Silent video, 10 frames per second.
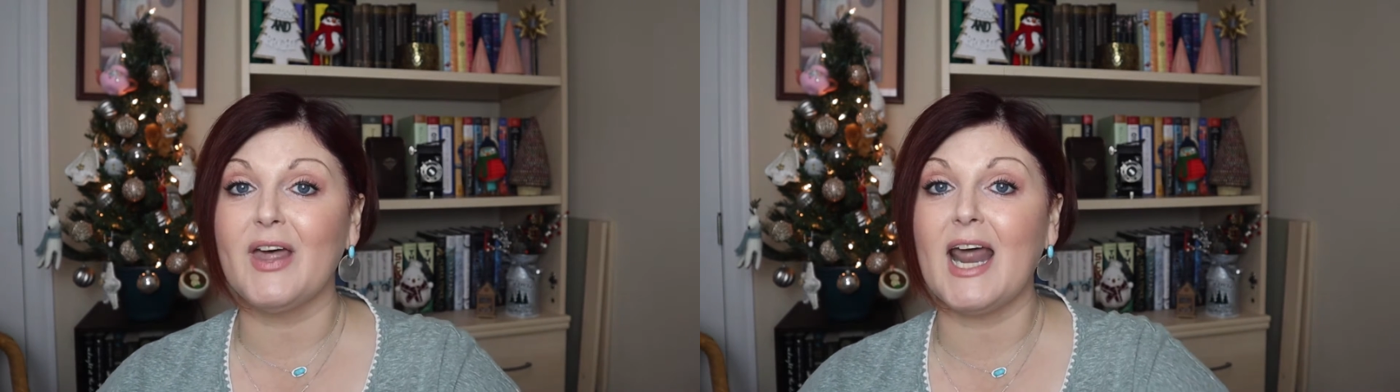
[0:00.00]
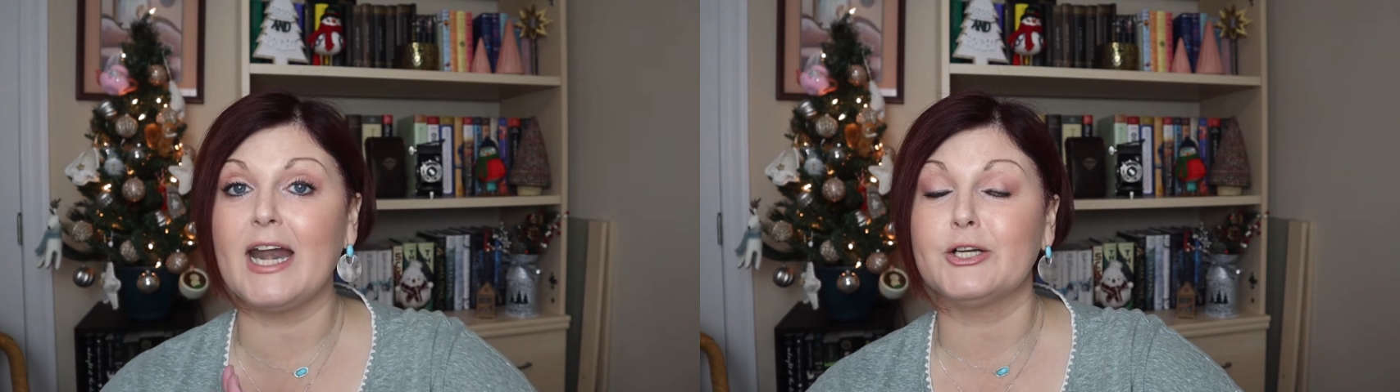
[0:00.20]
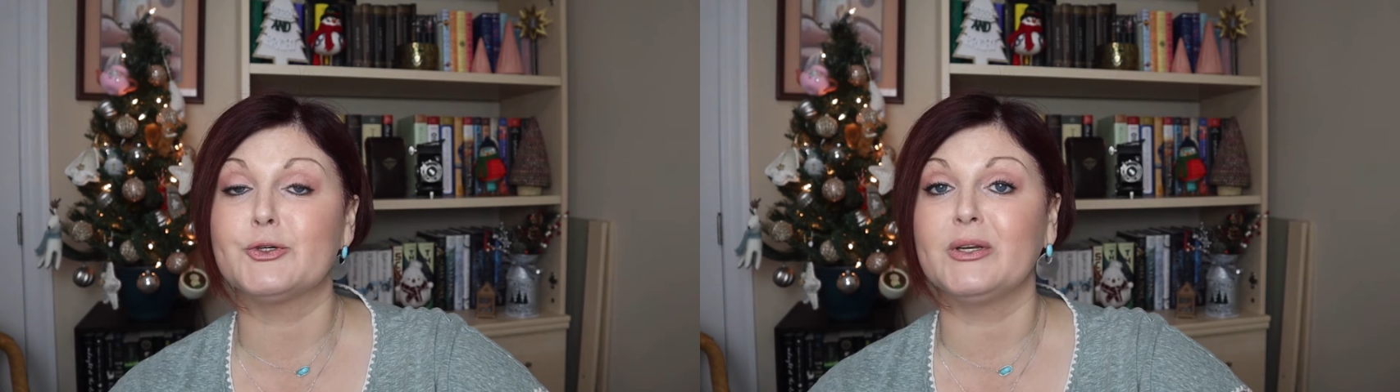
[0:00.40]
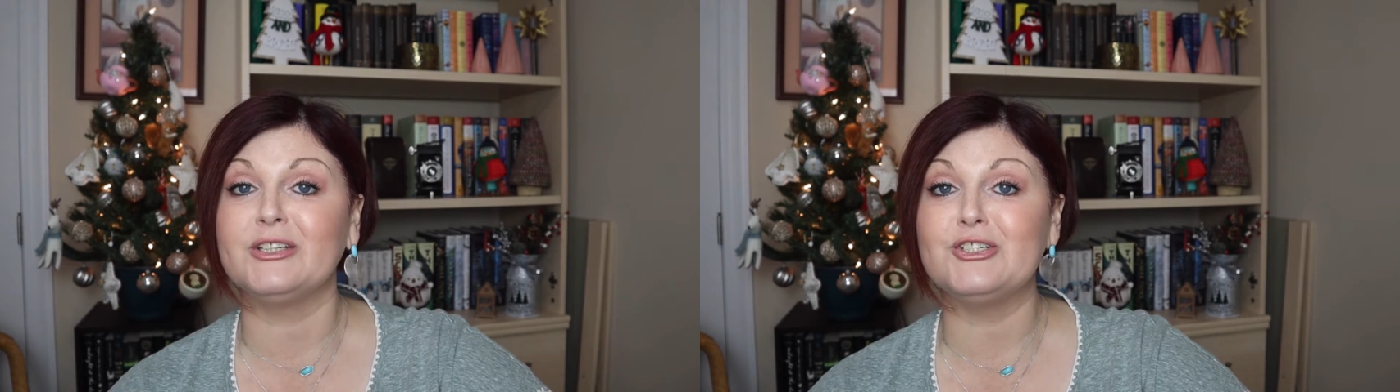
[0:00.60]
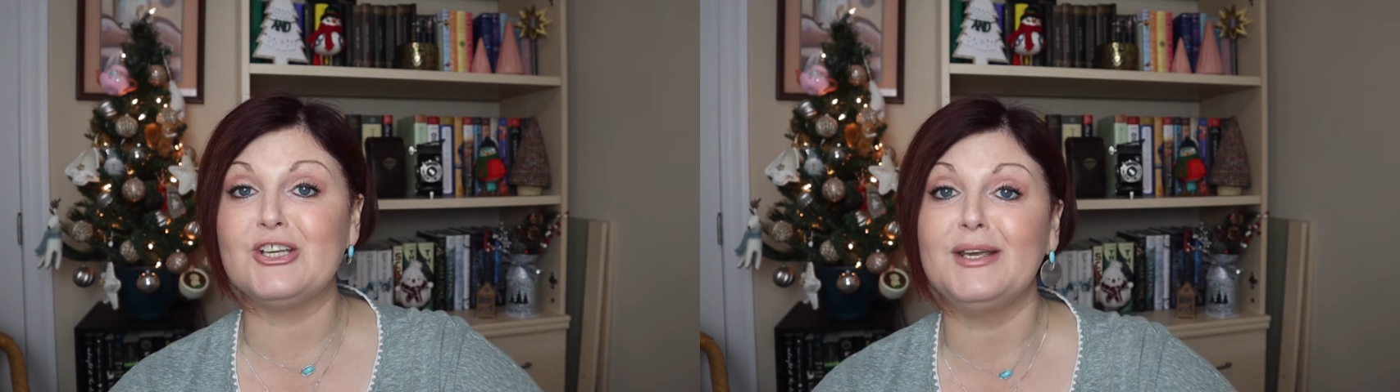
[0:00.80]
that had a
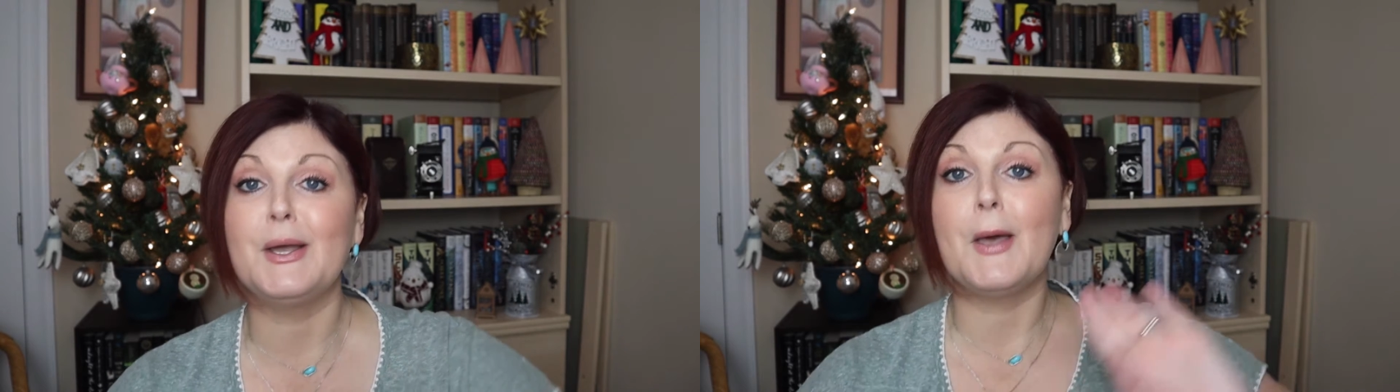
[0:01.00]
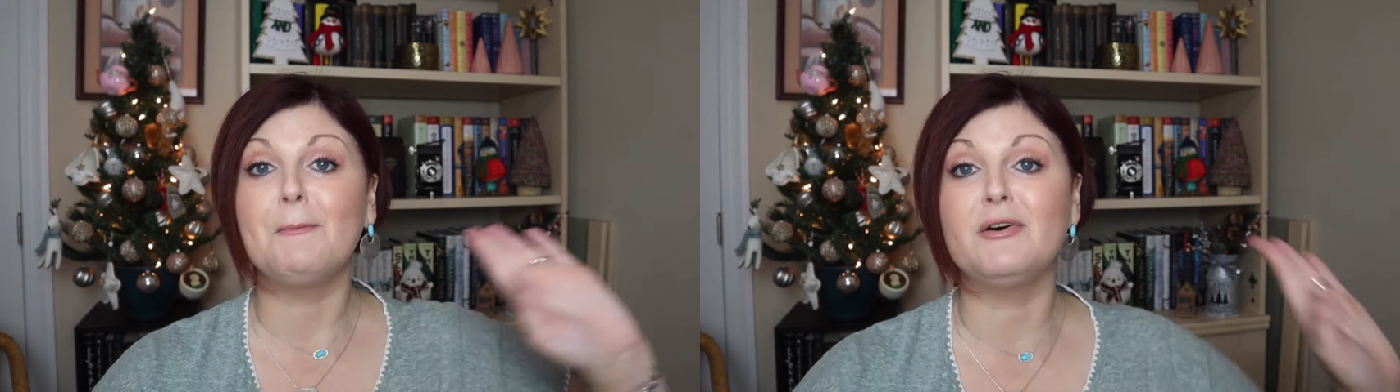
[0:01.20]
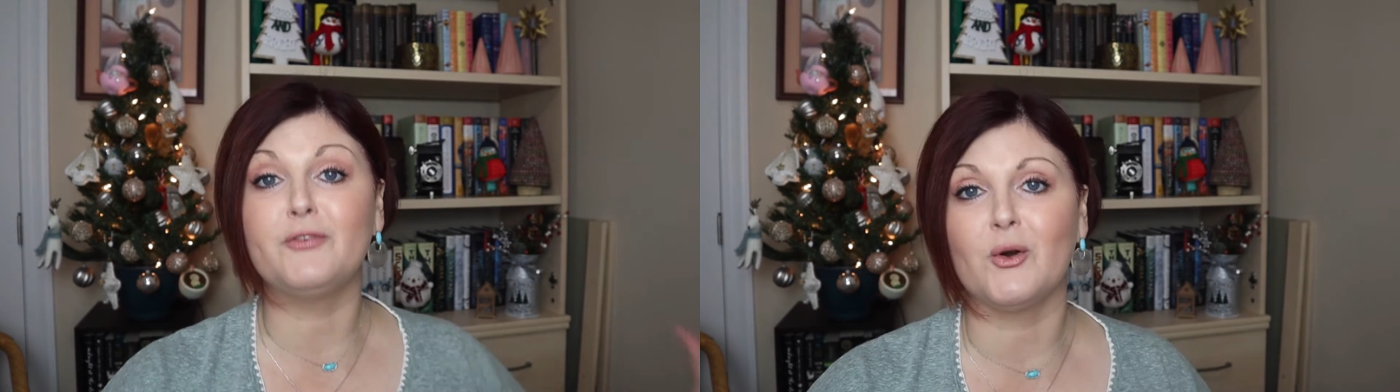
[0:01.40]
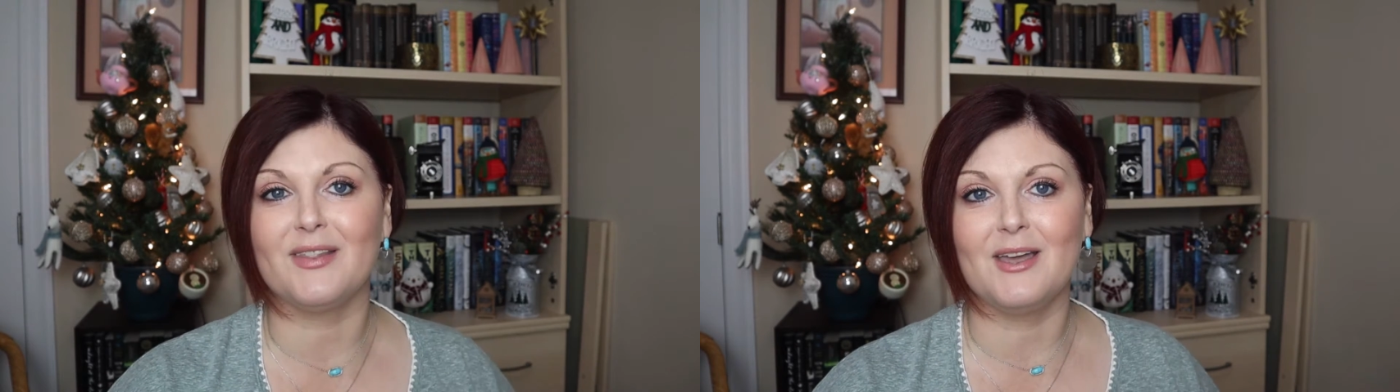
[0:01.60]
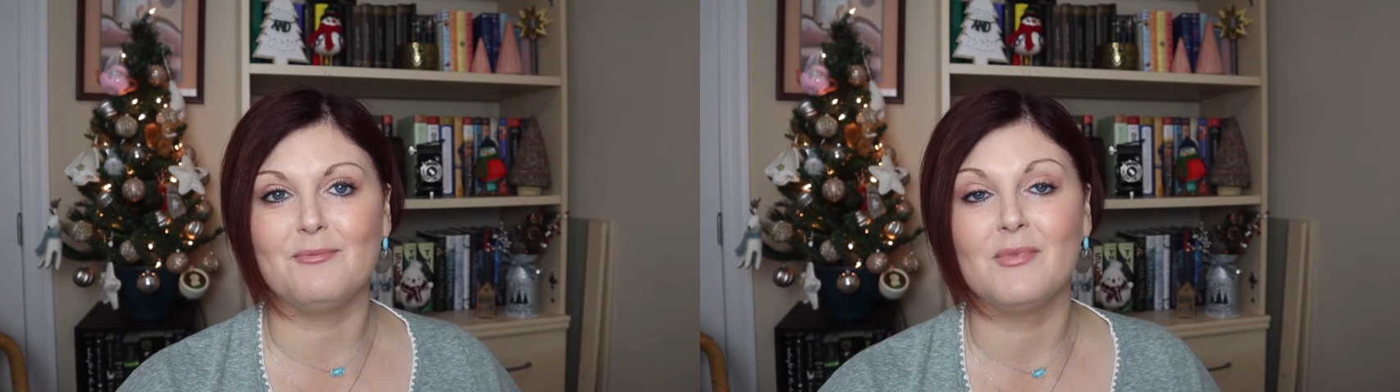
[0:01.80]
trilogy before
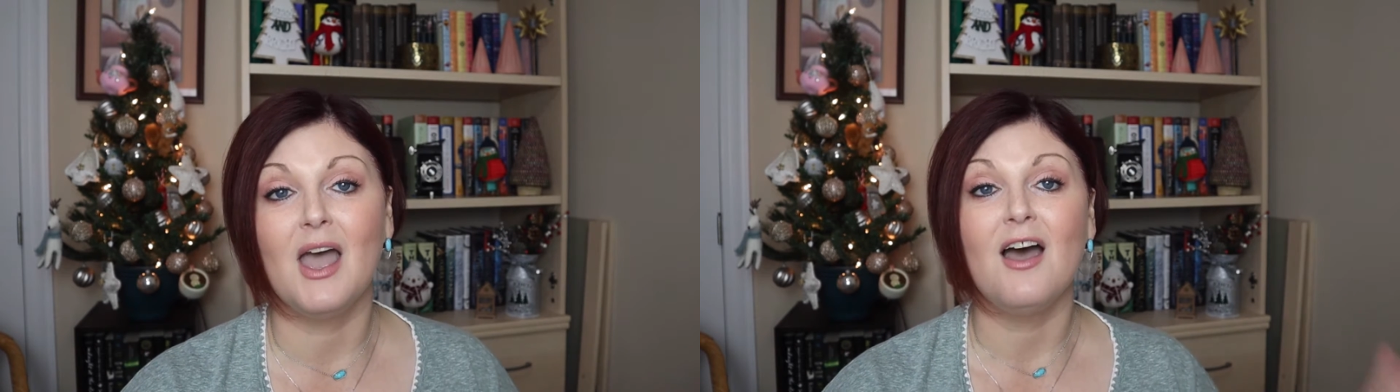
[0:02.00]
them.